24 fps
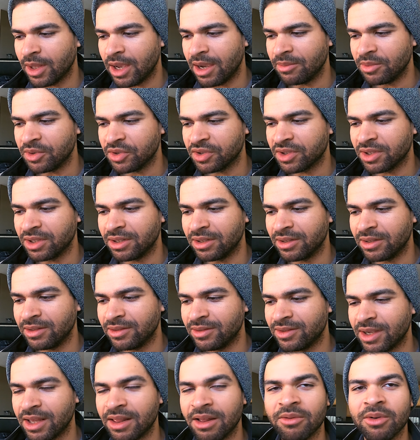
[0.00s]
I'm just gonna
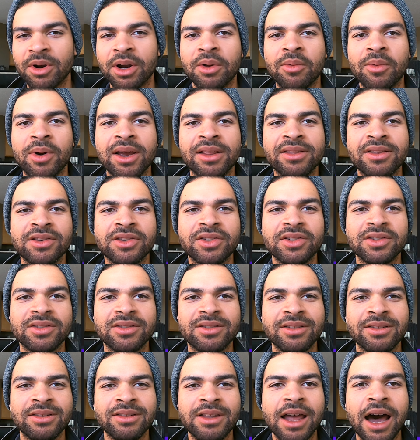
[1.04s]
say that right away. This
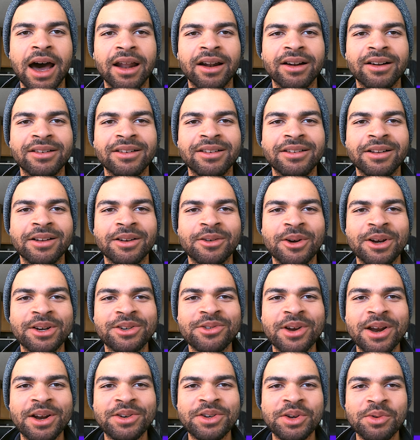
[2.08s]
is not a great
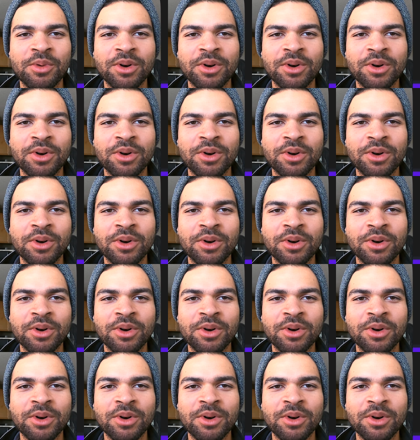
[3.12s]
strategy.